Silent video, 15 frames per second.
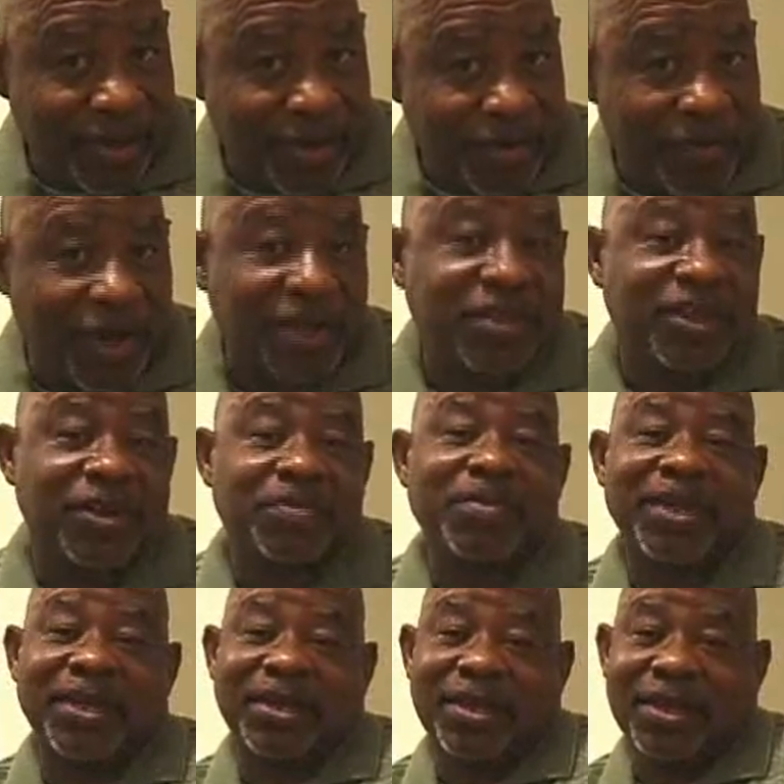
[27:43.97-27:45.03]
Well, it took
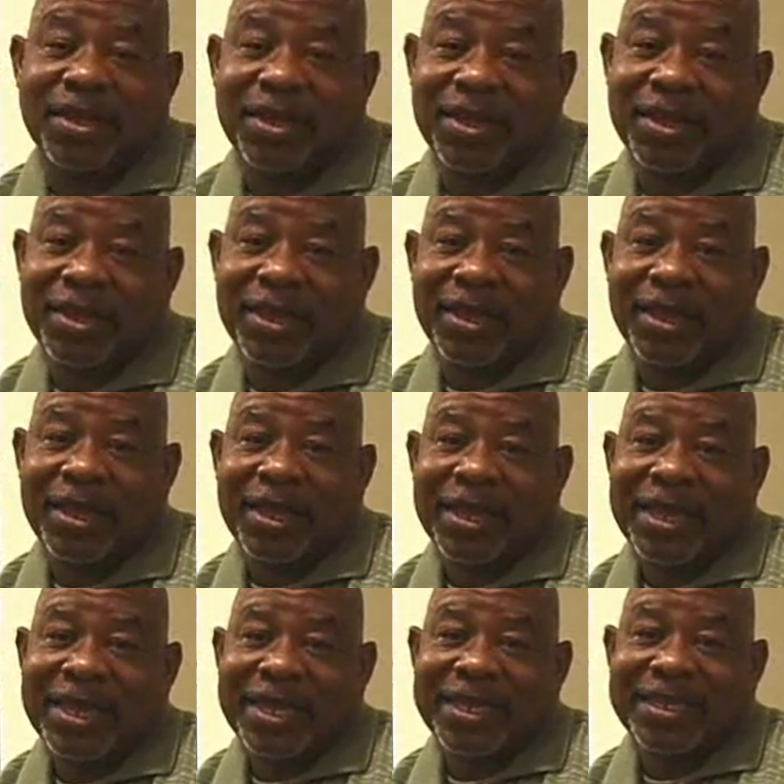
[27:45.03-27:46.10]
me
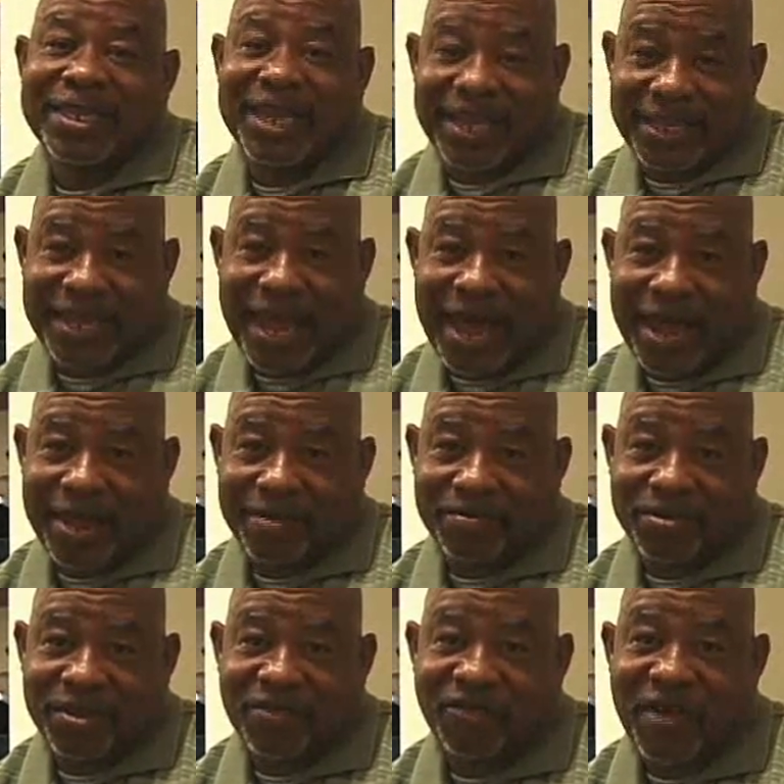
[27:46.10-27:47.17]
10
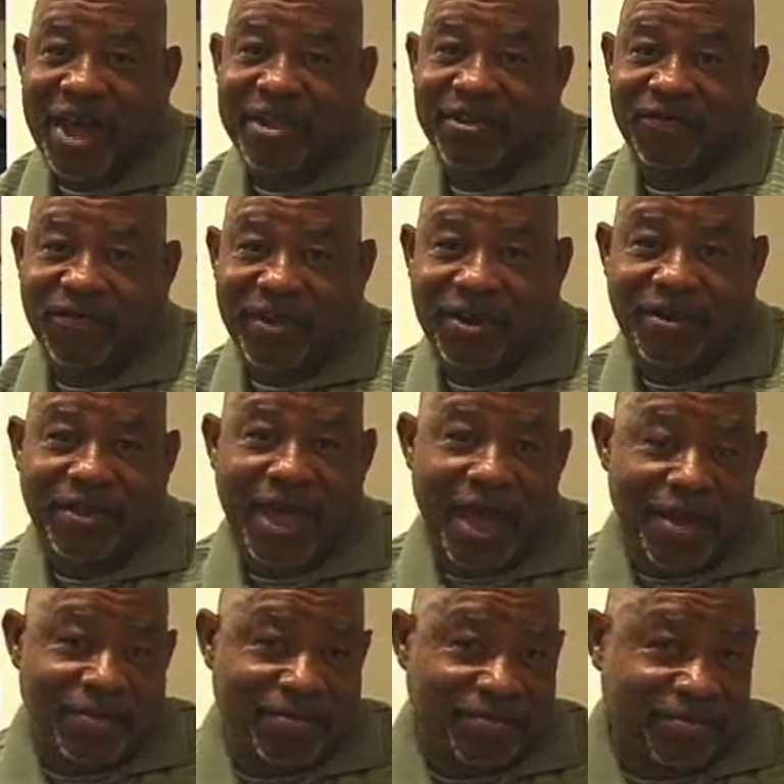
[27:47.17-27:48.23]
times to finally figure it
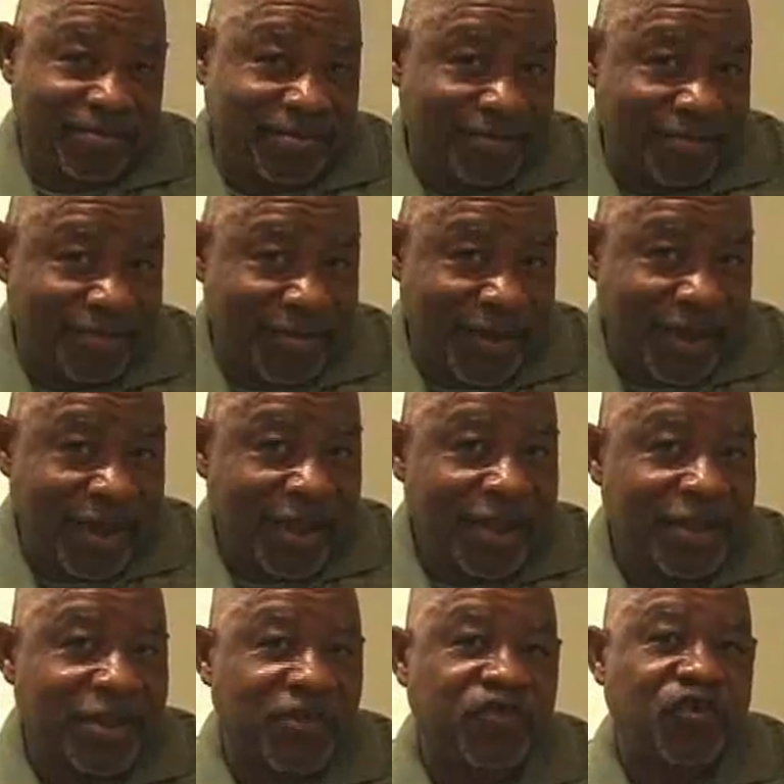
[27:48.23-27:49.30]
out.
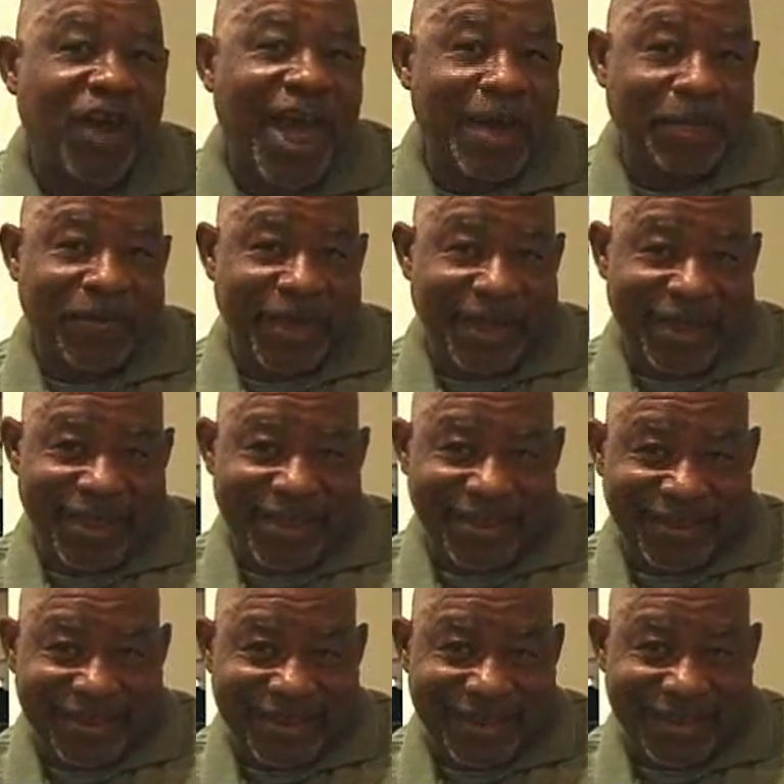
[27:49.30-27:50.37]
The trap
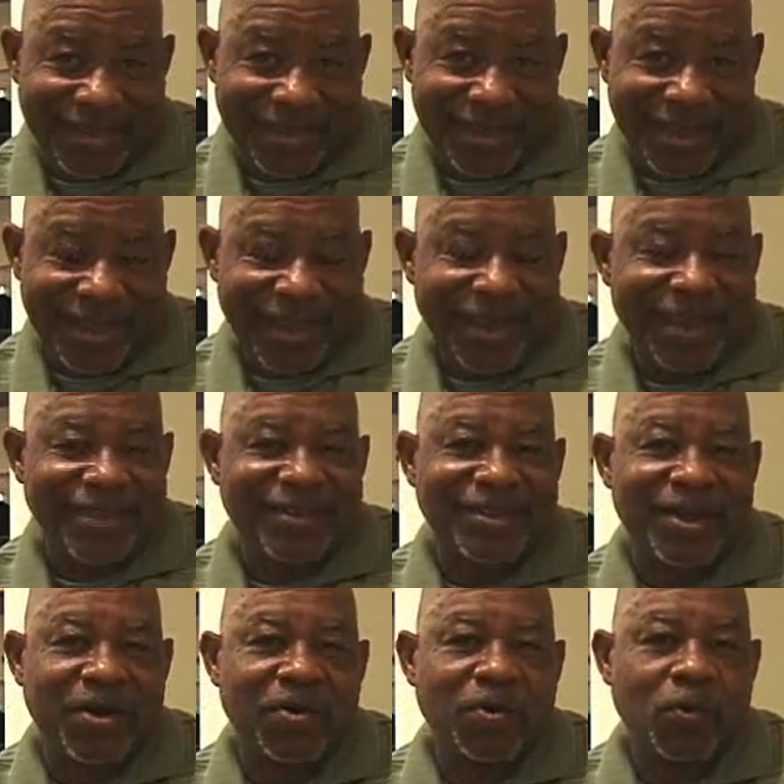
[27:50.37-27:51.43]
is, it's
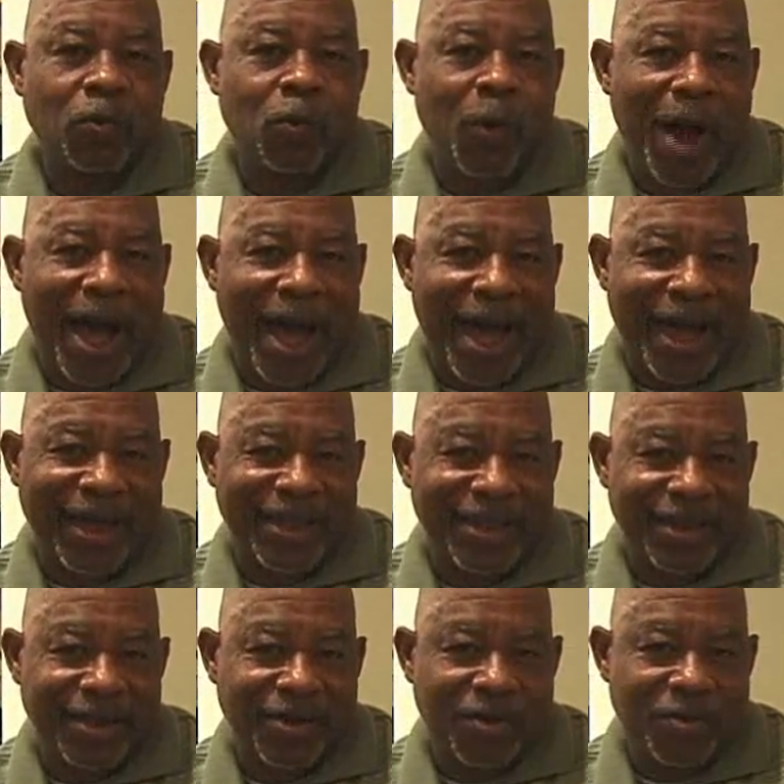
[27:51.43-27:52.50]
a why
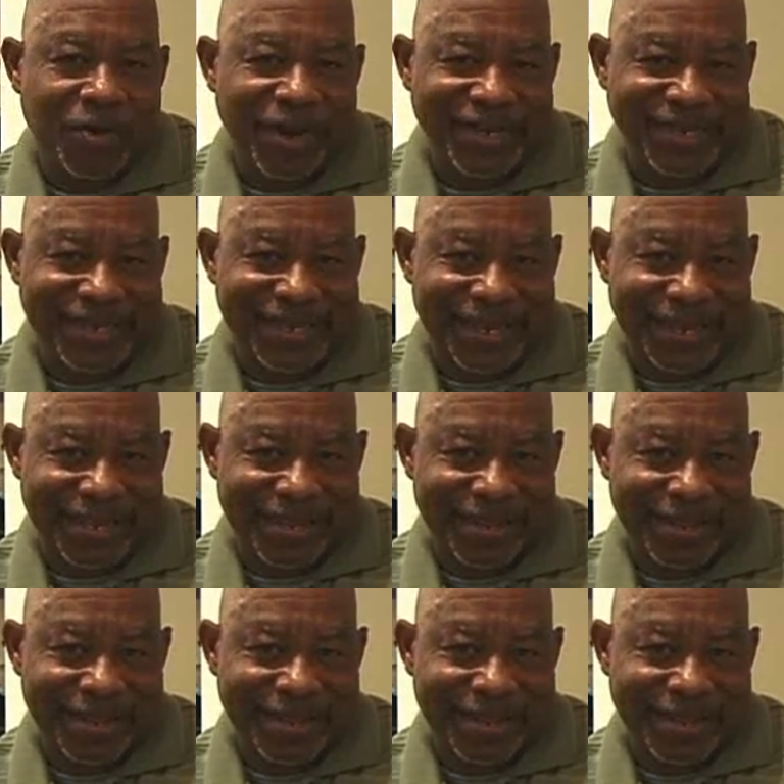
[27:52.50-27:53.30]
question.